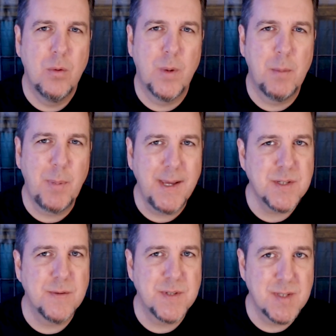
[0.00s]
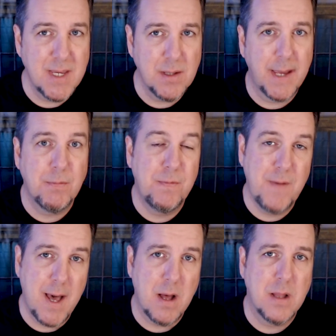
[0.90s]
when a piece of ceiling
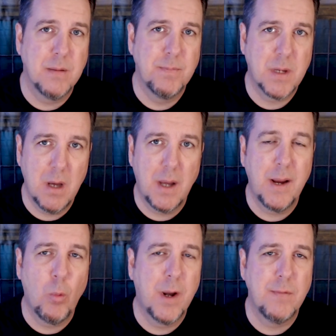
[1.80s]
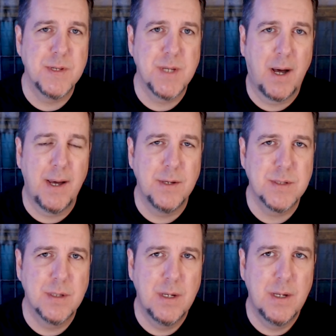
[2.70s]
fell, cutting one of his
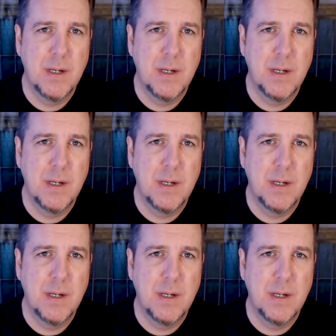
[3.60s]
eyes.